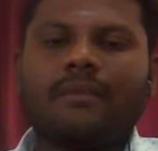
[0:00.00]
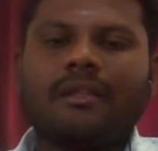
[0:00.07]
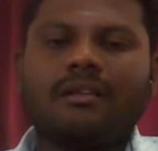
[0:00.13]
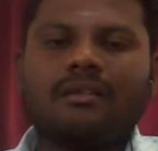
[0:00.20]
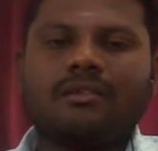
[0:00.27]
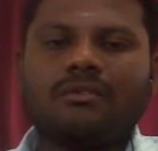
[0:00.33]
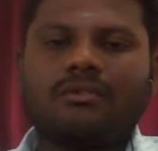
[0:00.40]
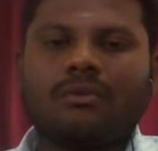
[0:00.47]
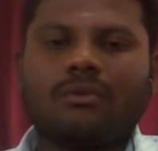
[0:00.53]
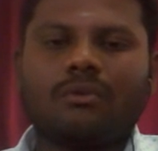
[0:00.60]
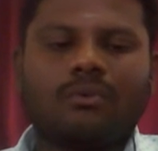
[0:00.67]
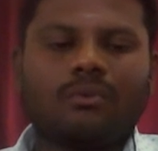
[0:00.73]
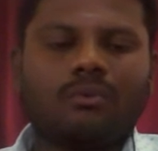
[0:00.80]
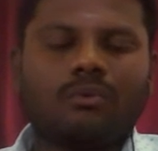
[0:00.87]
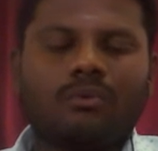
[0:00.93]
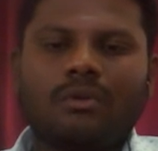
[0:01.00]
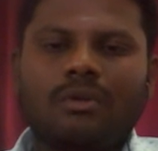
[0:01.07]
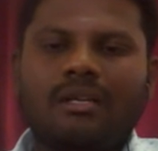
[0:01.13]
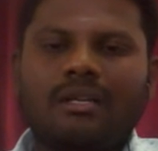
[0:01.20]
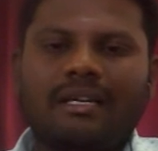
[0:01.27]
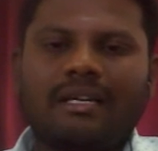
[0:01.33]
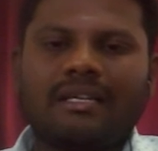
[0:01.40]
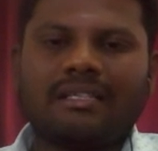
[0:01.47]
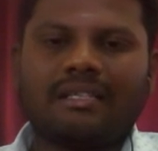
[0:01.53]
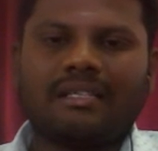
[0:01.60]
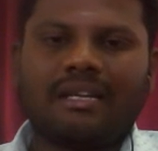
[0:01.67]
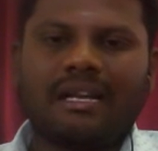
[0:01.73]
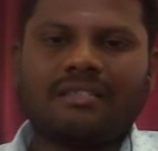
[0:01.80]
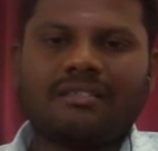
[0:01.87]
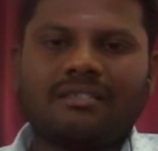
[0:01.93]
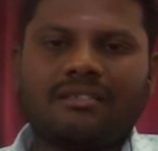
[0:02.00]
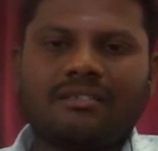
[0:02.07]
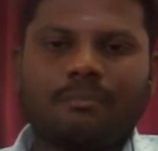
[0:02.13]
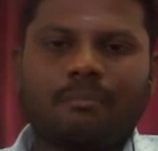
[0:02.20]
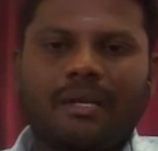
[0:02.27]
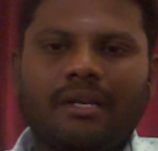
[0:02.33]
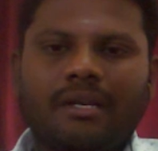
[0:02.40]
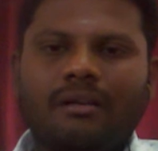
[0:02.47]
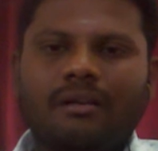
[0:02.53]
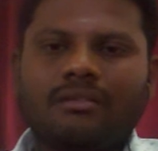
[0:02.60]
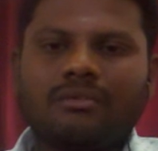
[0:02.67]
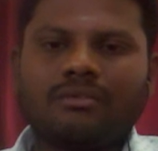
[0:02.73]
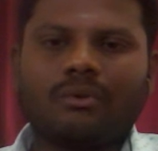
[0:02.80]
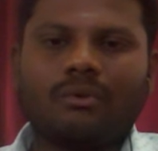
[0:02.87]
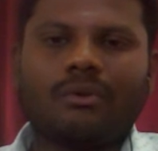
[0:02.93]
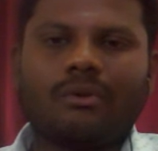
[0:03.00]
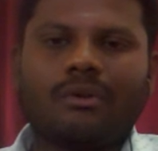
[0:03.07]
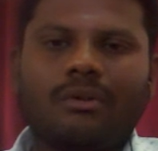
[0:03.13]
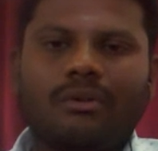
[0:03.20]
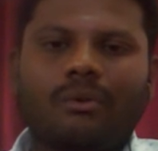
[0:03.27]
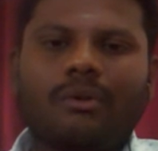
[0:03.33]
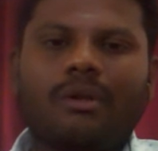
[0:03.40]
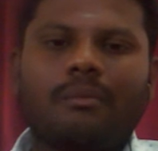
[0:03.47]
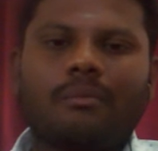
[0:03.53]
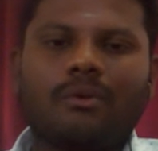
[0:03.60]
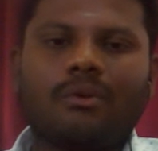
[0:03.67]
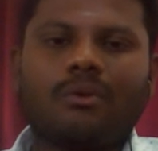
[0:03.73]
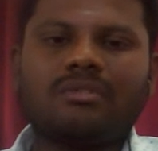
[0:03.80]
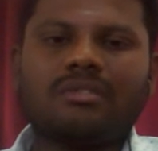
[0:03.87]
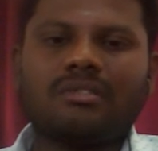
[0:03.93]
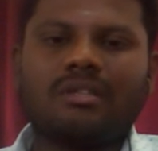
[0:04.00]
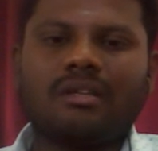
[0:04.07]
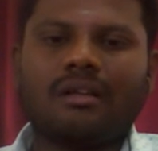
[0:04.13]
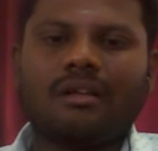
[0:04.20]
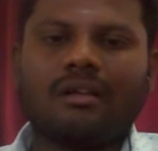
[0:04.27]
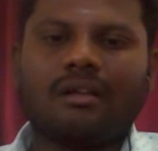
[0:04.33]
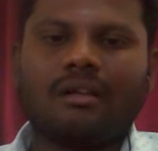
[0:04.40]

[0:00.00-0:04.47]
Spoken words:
So it is a transistor pin. So you can be used as a